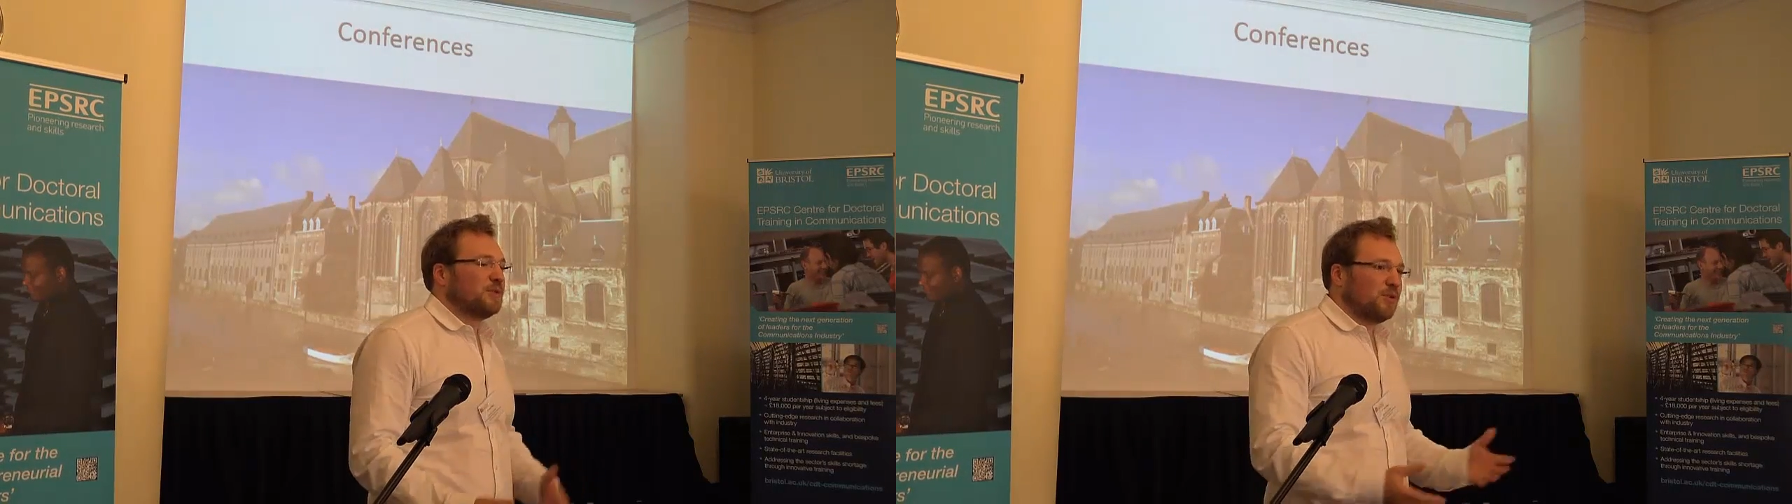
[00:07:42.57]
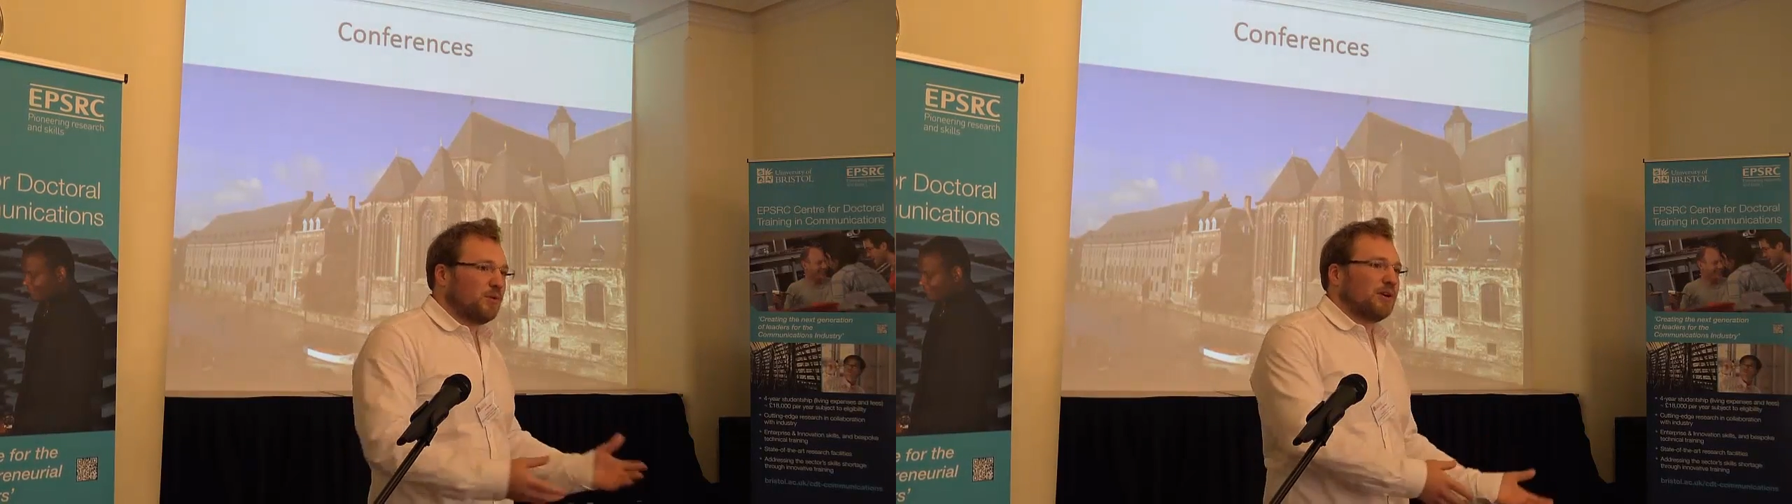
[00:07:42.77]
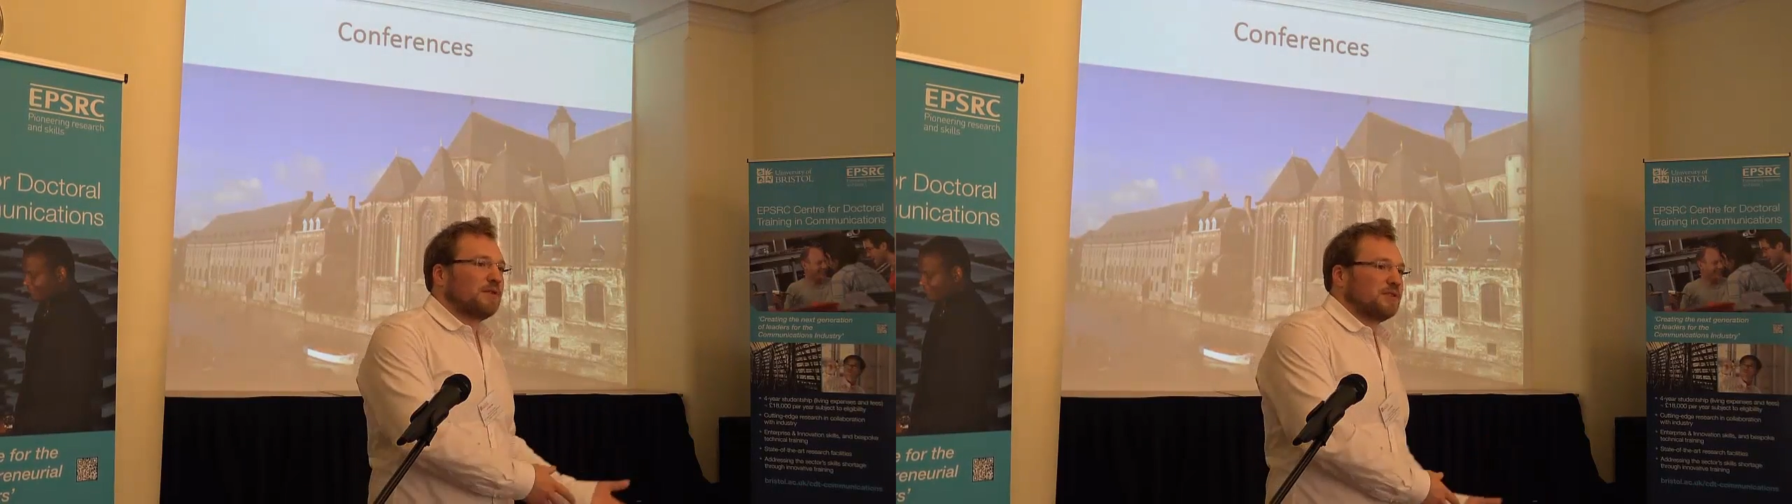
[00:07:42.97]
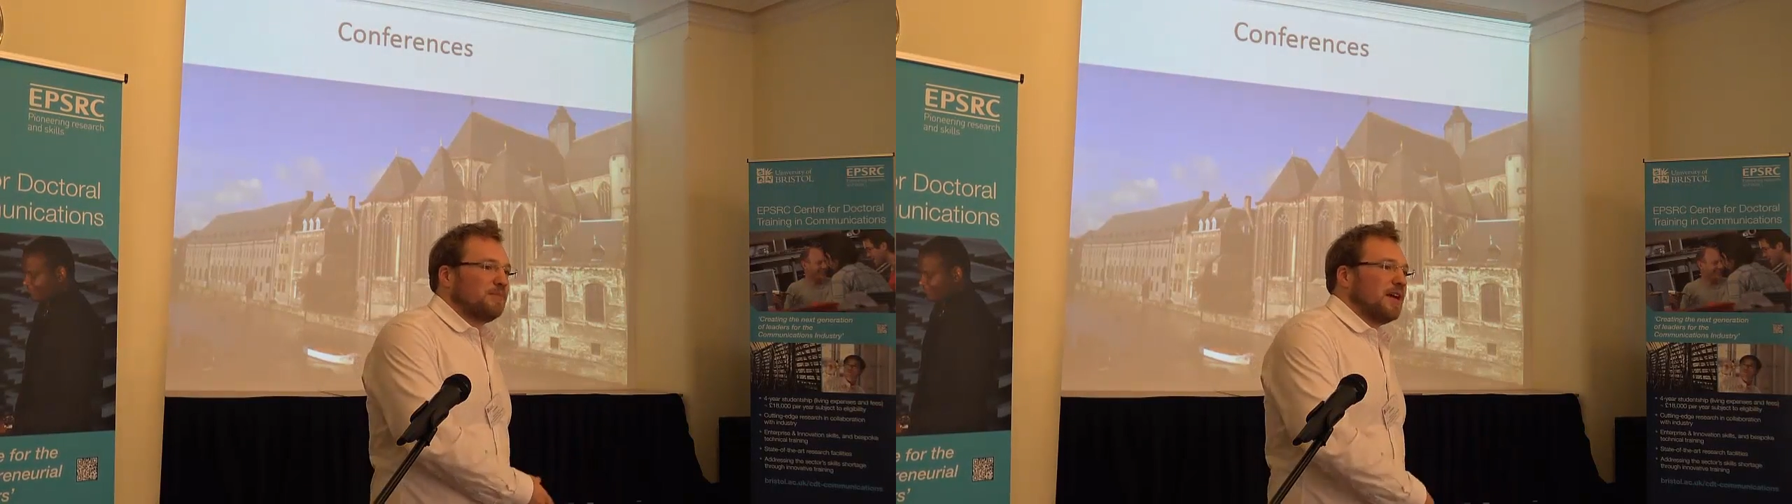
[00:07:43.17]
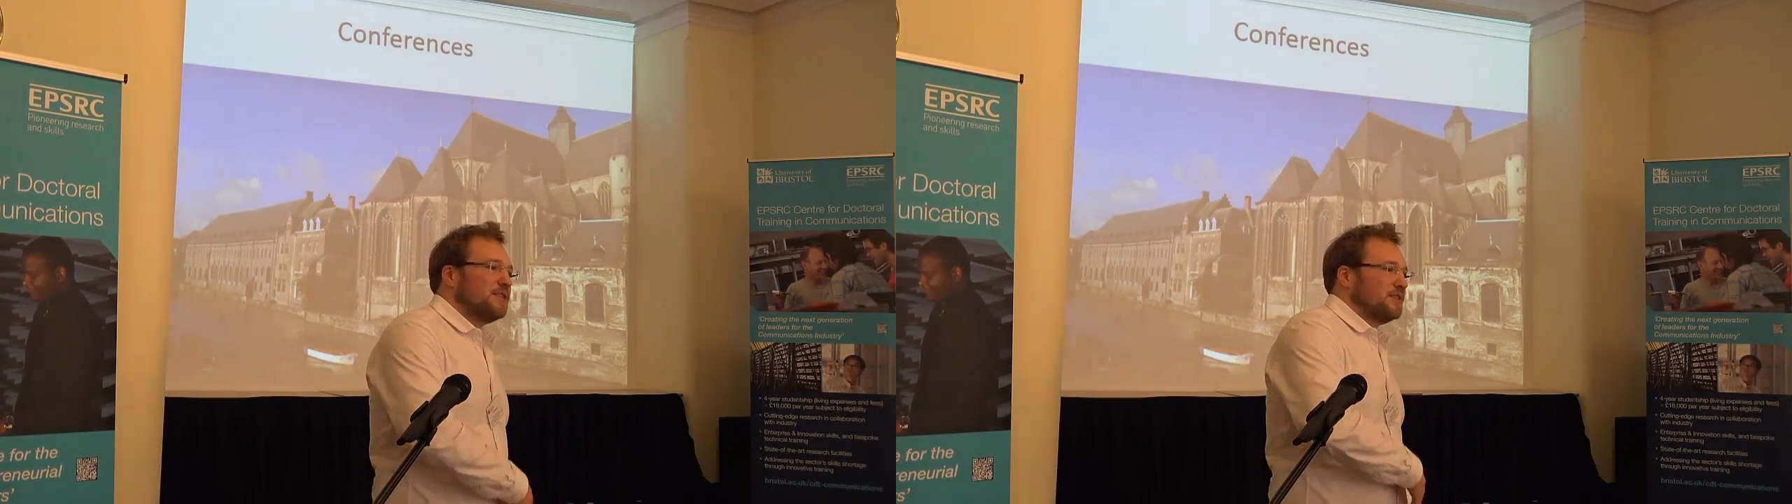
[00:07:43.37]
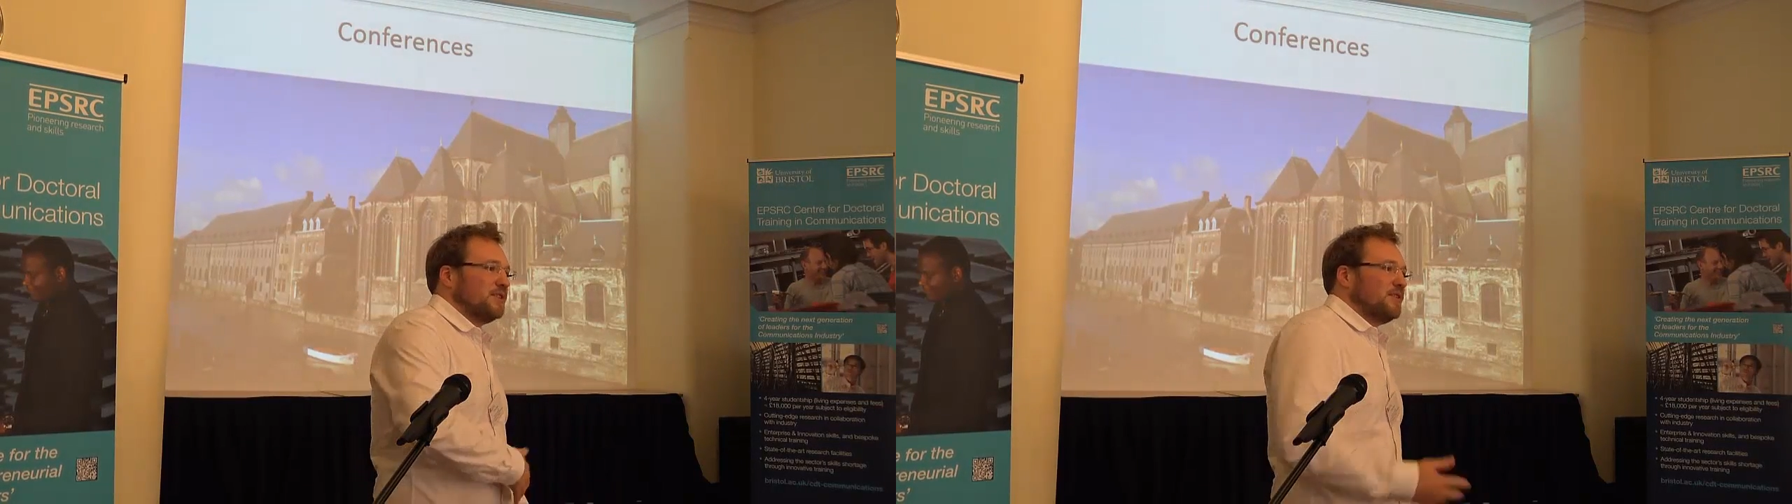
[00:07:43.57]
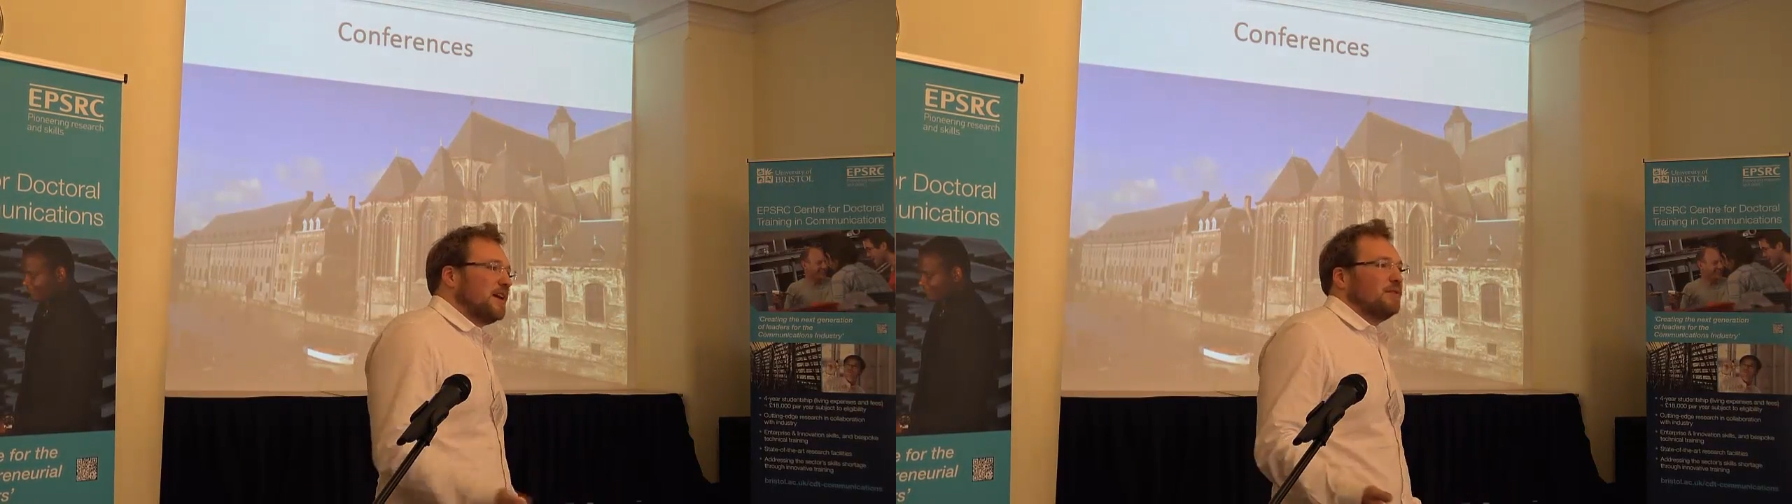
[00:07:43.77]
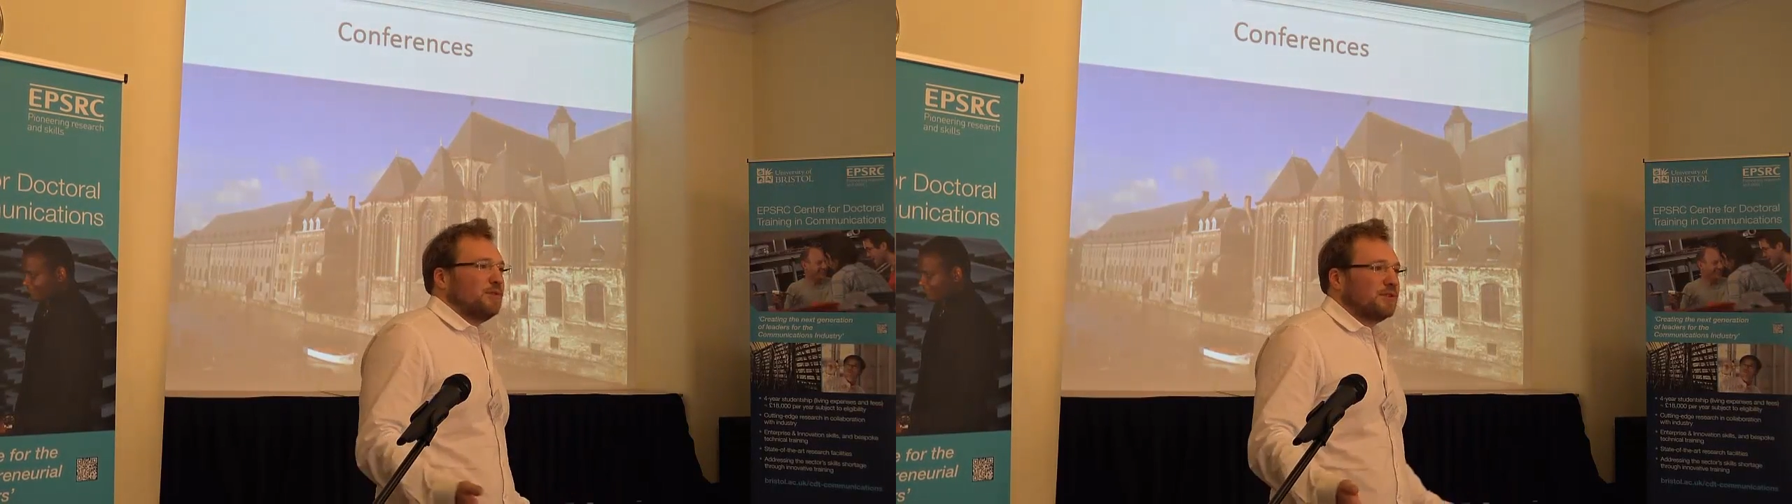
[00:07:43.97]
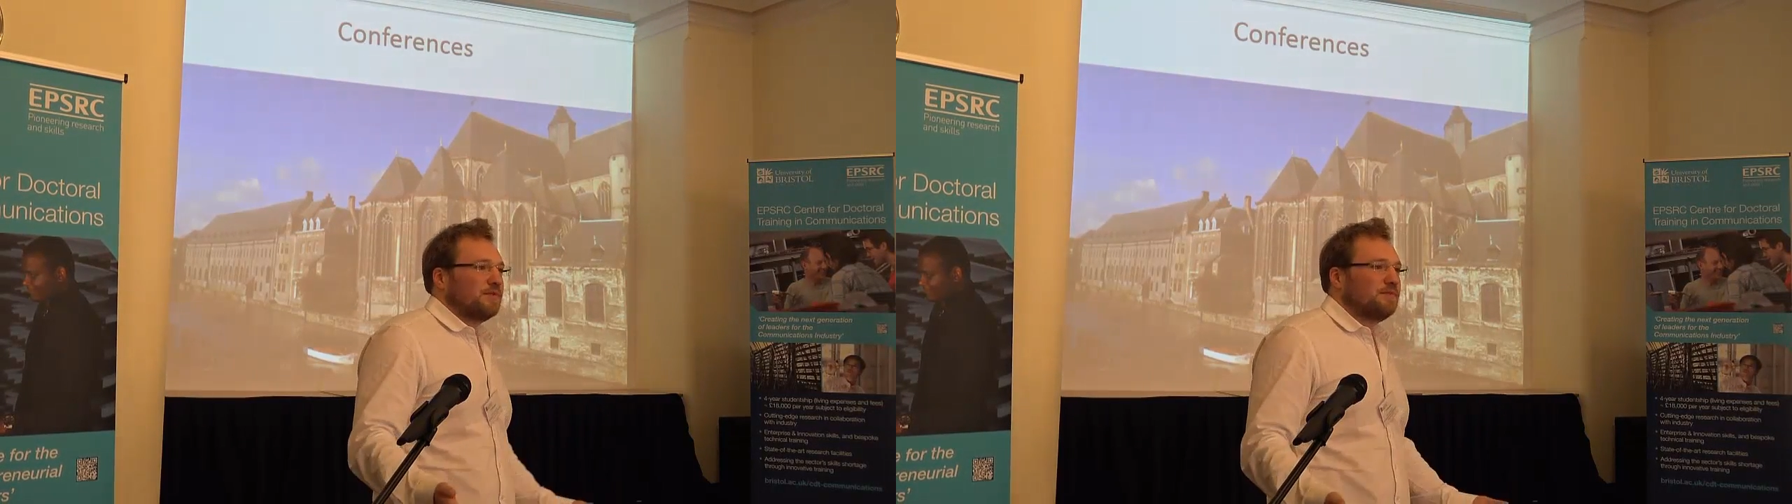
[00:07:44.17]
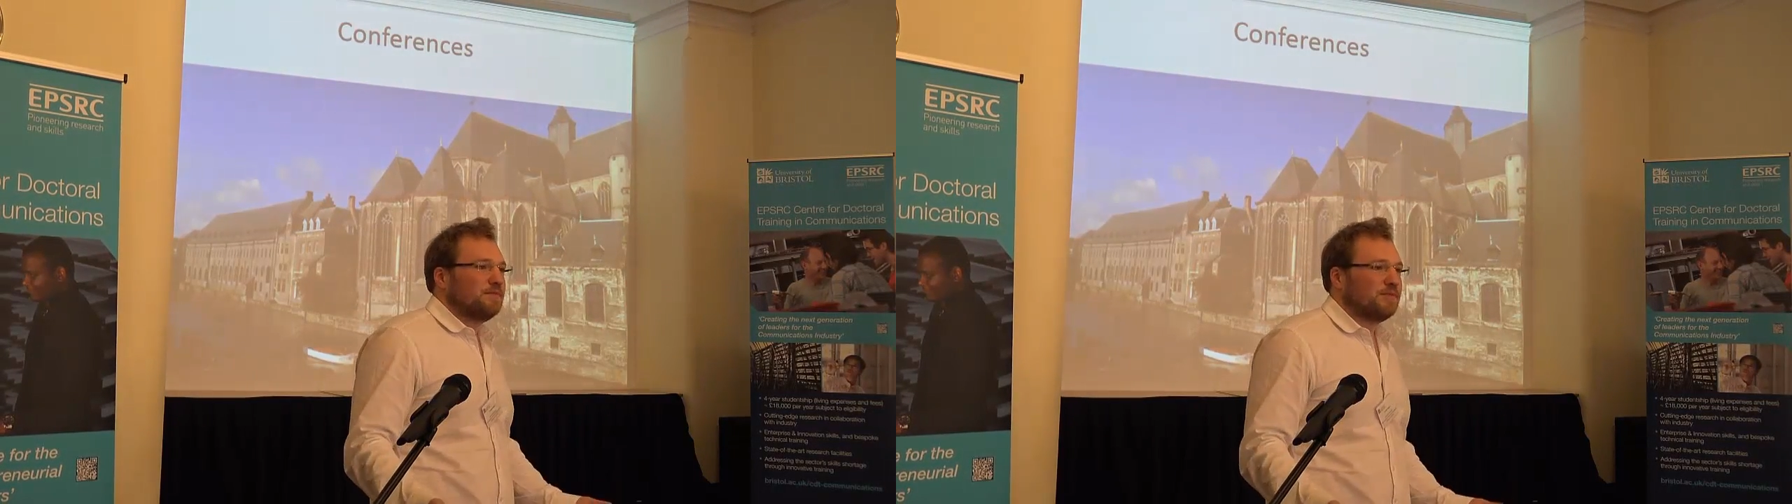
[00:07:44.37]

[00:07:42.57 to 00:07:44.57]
but you will go to some places that you never would have,